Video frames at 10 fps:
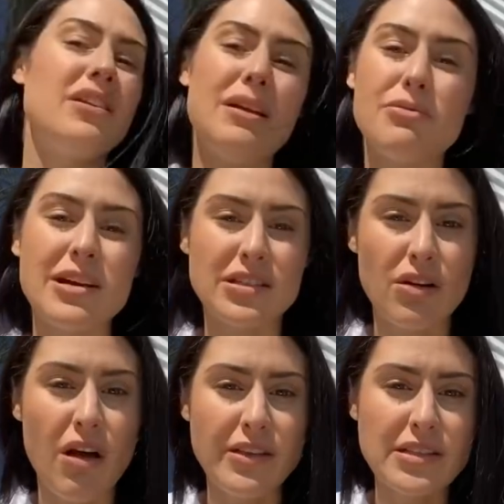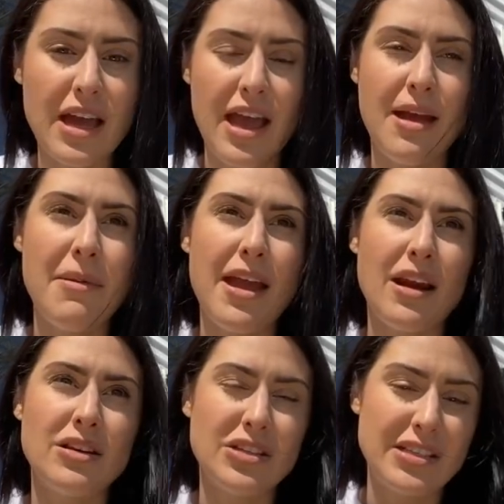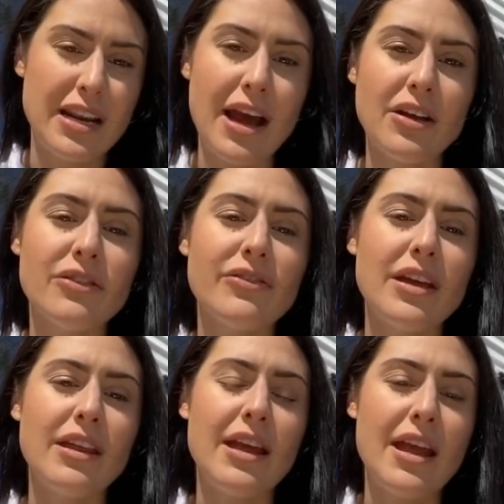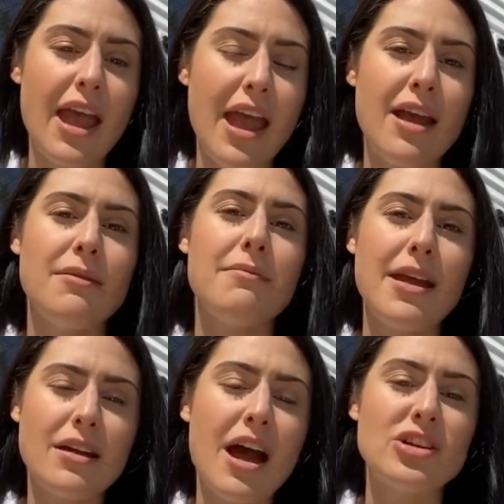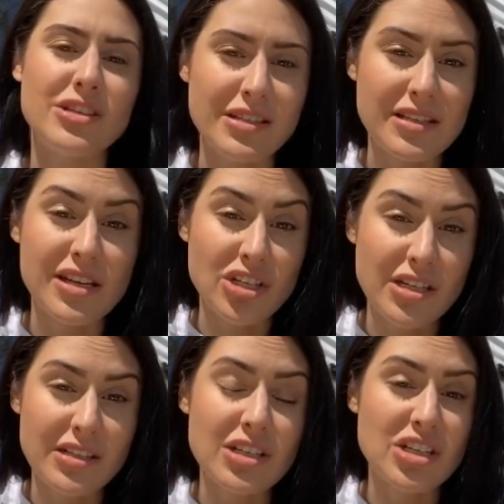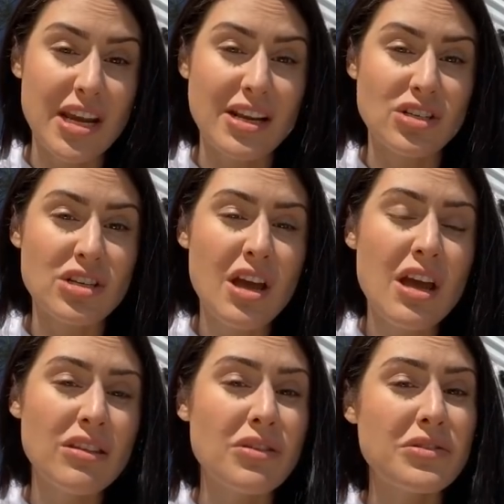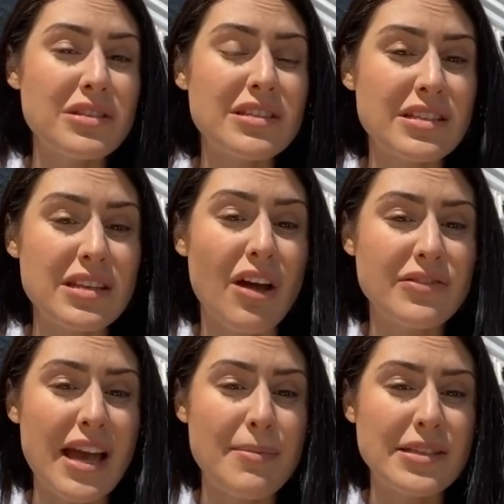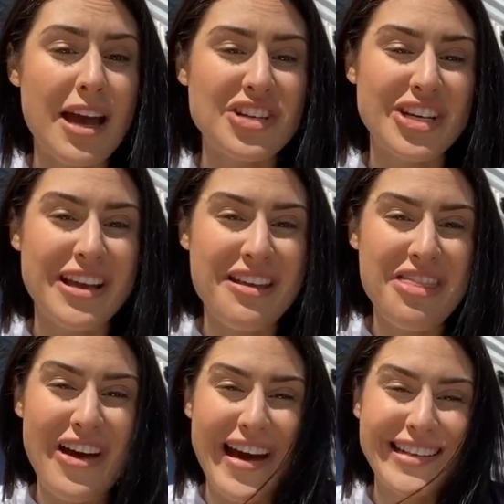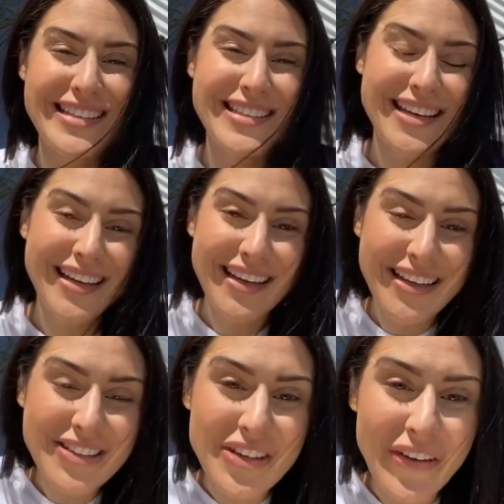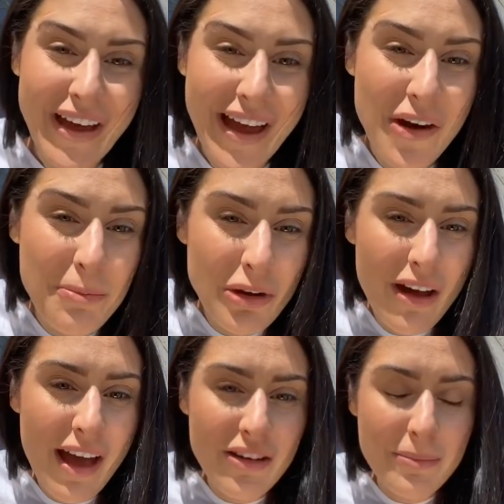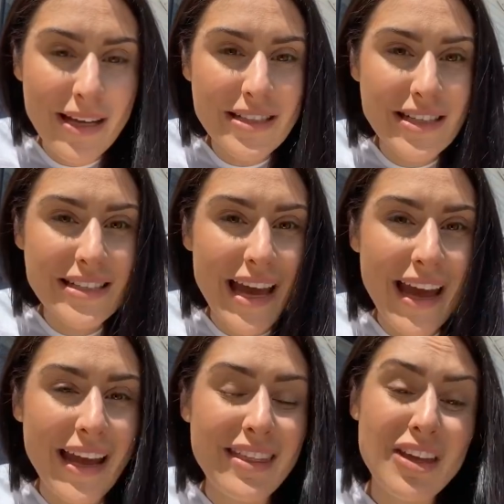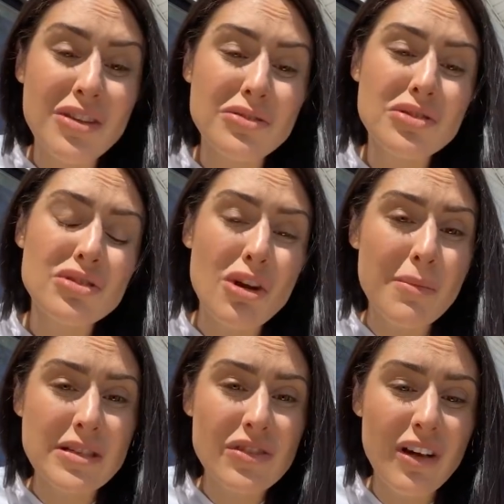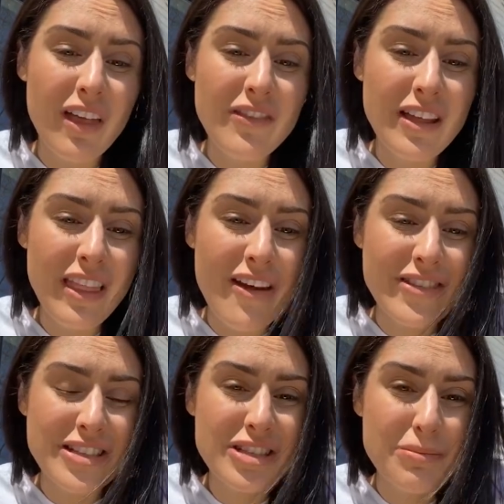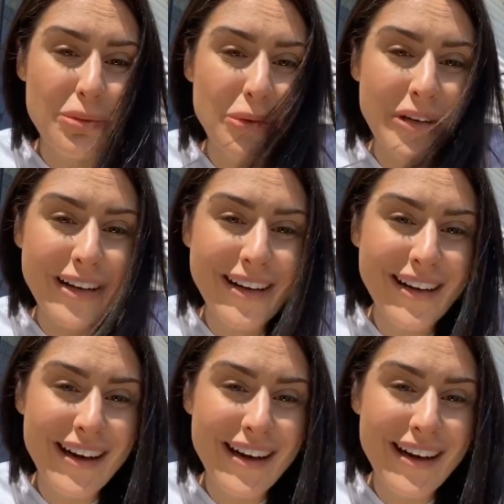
present all the time and understand how you're feeling and make conscious decisions to change those self-sabotaging thoughts. So I hope you all have an amazing day. Thank you so much for all of the love and support.